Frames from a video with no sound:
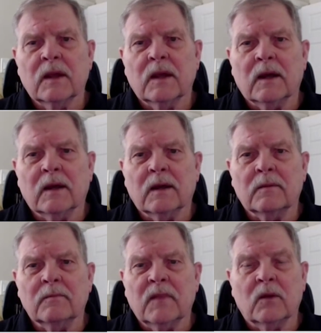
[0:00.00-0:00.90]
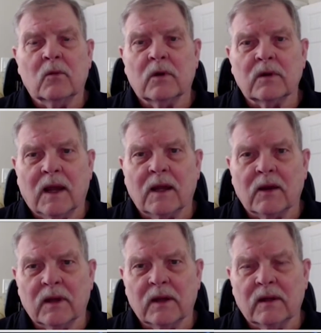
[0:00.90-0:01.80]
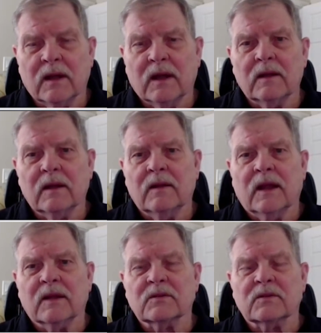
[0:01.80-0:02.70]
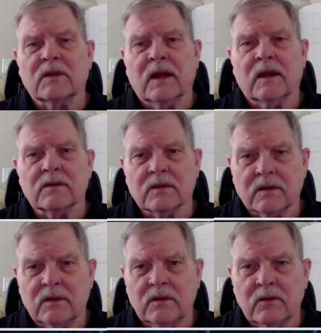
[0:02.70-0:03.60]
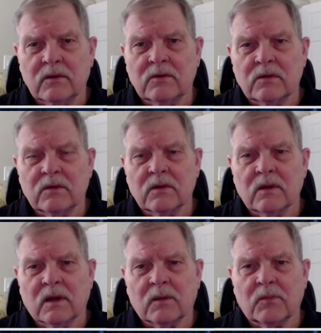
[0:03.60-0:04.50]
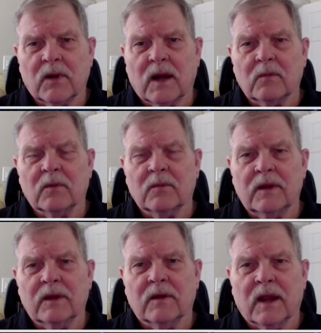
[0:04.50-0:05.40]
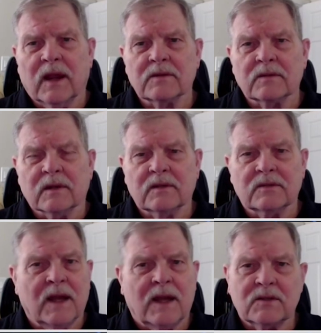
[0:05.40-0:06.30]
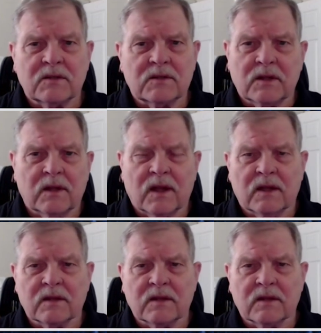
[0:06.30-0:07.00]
um, and we're tolerating that and that's that is a huge uh, problem internationally it's not just in the united